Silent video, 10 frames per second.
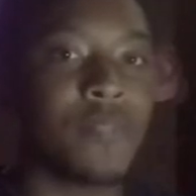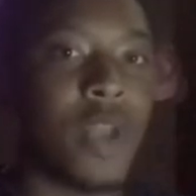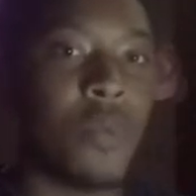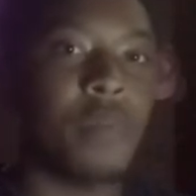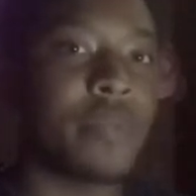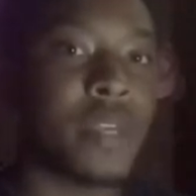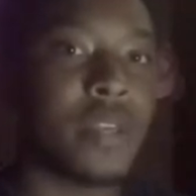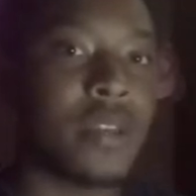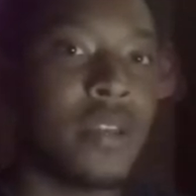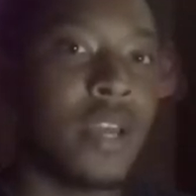it would
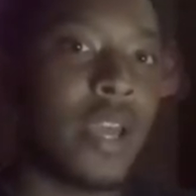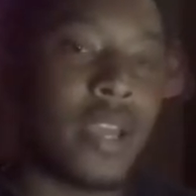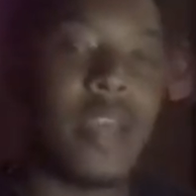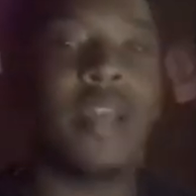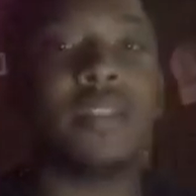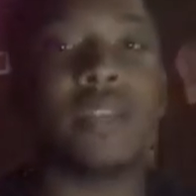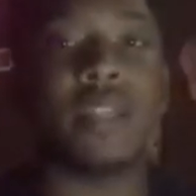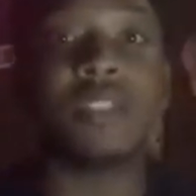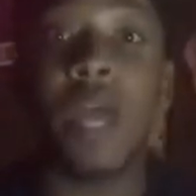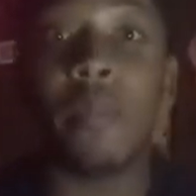be,
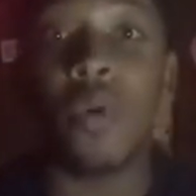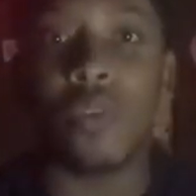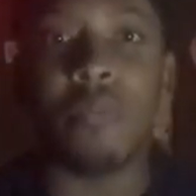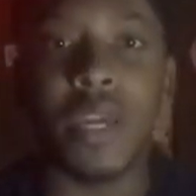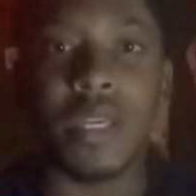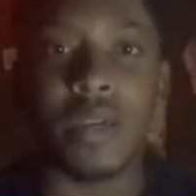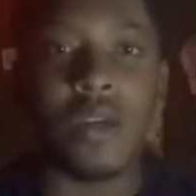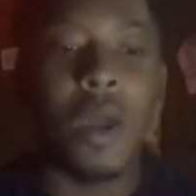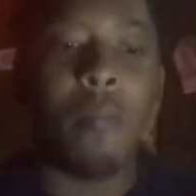it's typical of the media.